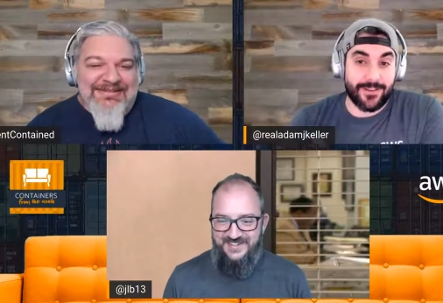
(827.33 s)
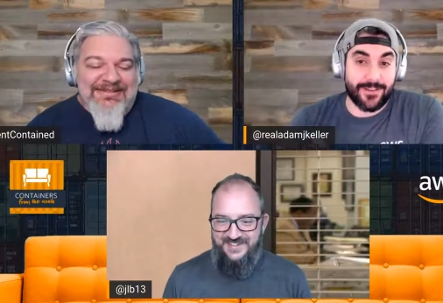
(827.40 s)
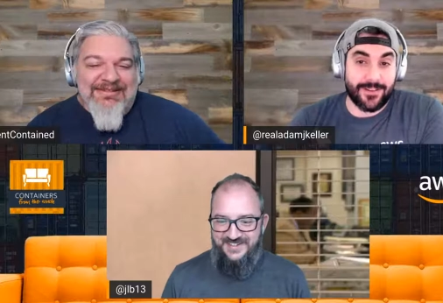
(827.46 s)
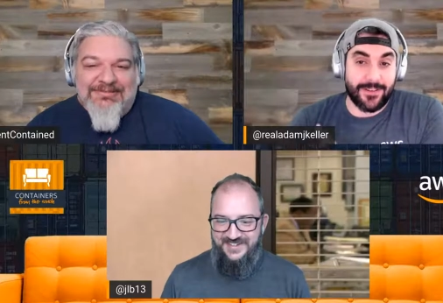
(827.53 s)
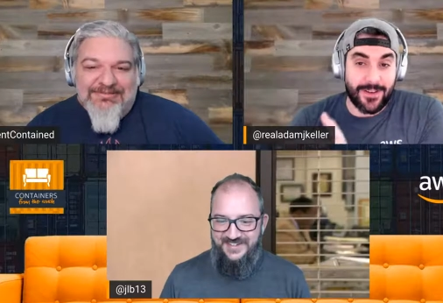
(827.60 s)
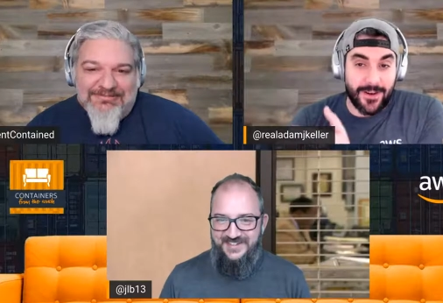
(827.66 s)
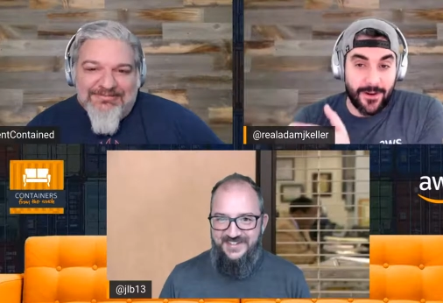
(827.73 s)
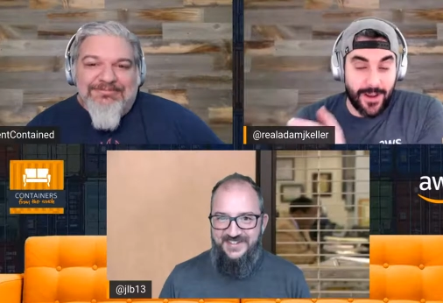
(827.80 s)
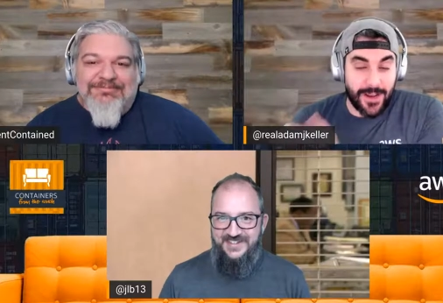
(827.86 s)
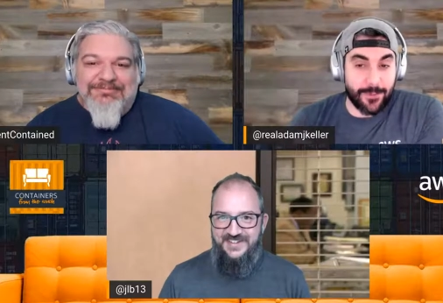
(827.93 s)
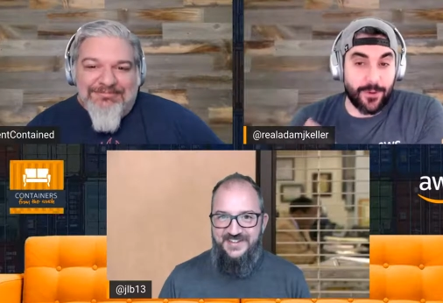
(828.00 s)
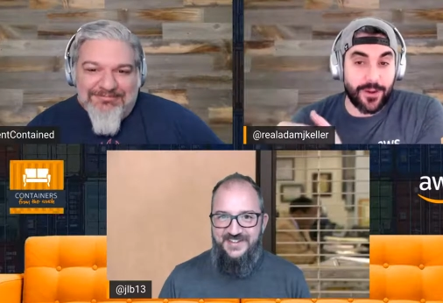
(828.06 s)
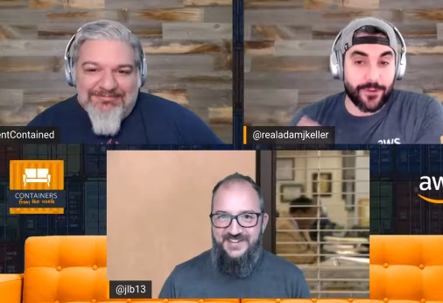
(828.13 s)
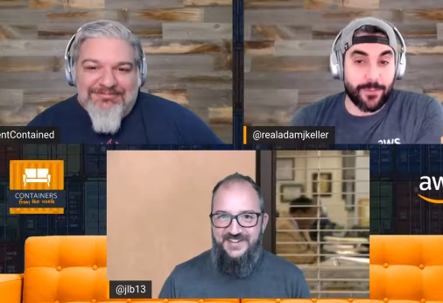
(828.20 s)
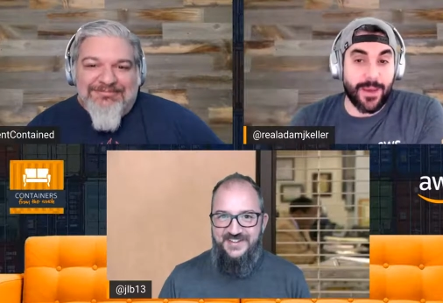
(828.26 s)
Speaker 1: you know
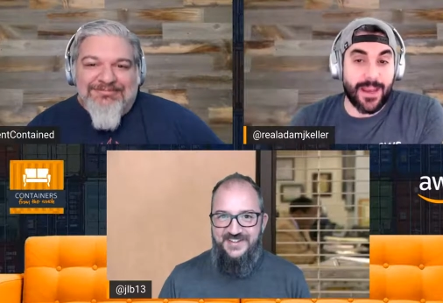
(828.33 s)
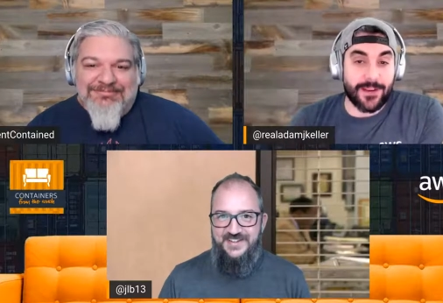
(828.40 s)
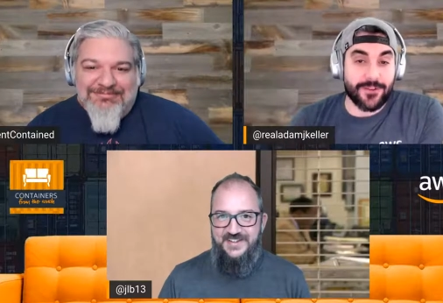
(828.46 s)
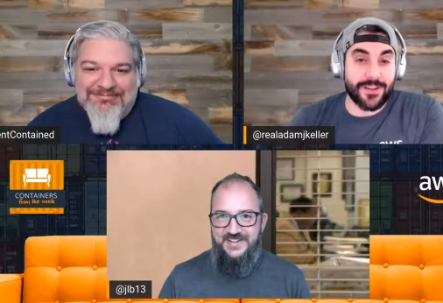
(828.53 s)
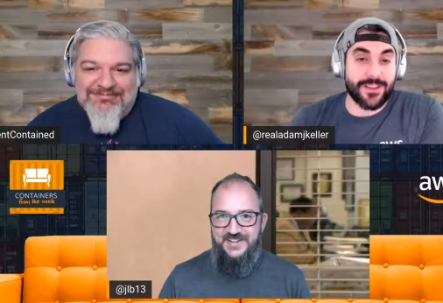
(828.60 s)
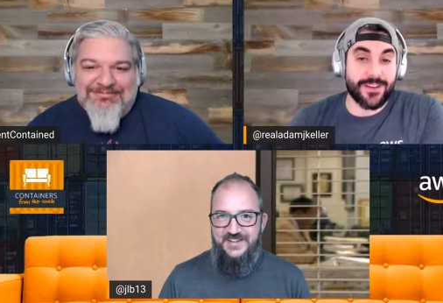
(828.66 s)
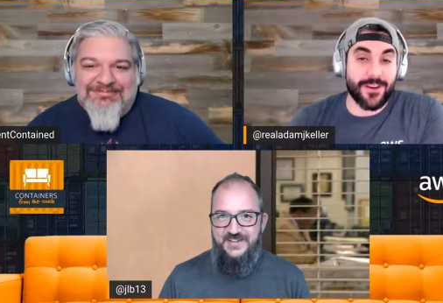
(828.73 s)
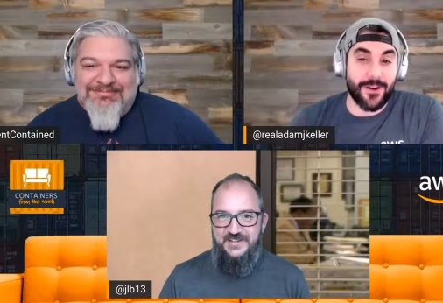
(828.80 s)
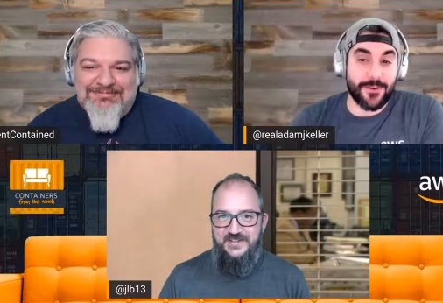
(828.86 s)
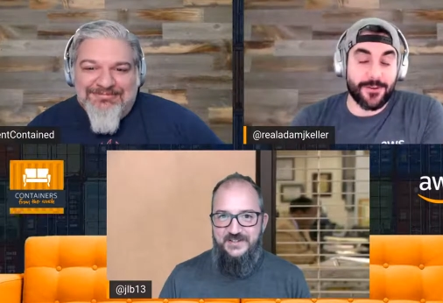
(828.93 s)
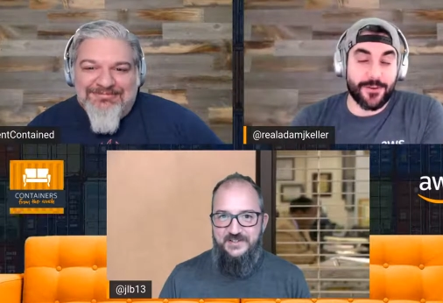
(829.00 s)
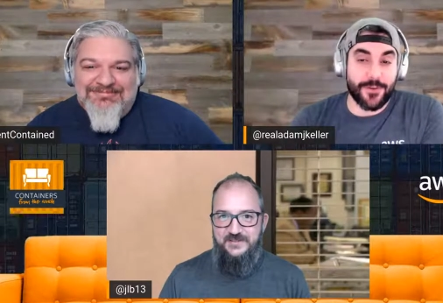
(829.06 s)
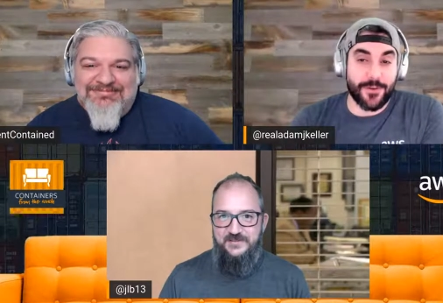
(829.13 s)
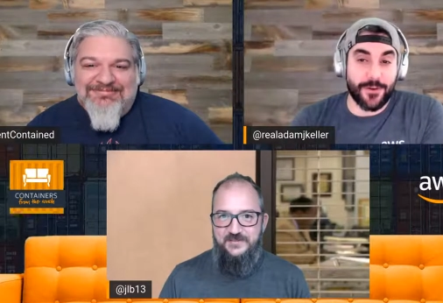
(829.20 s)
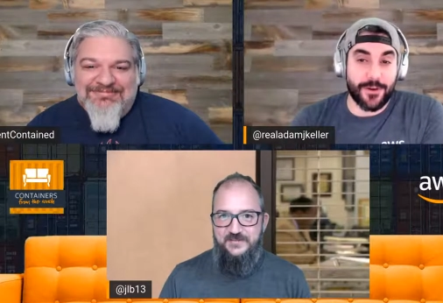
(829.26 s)
aws managing the nodes
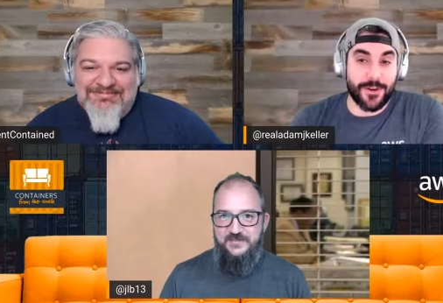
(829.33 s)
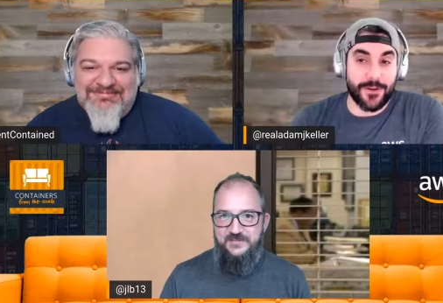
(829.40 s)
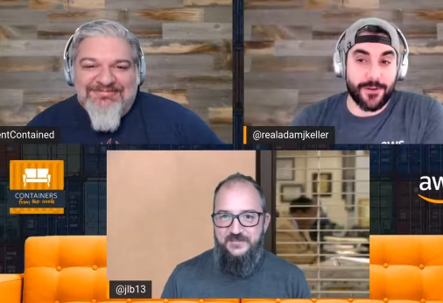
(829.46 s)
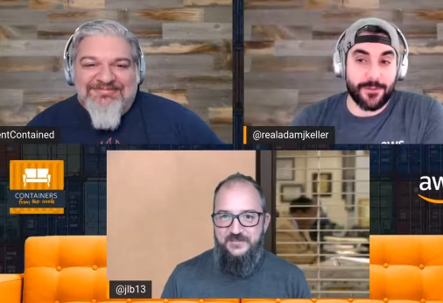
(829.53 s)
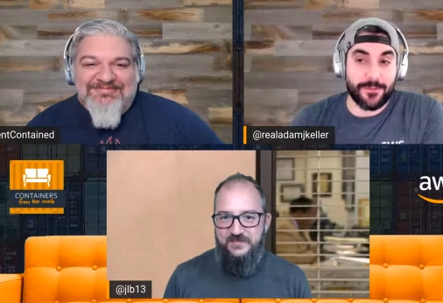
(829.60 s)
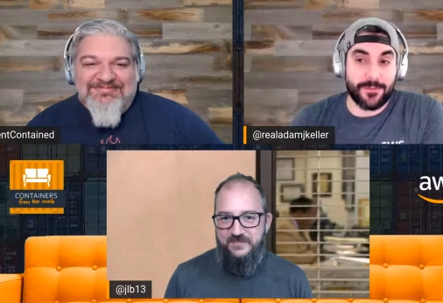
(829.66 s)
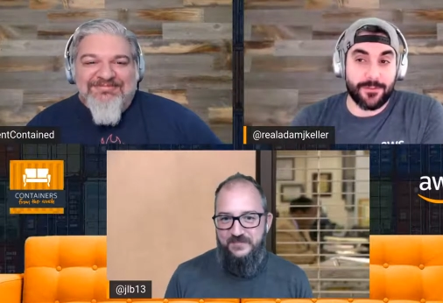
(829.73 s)
for you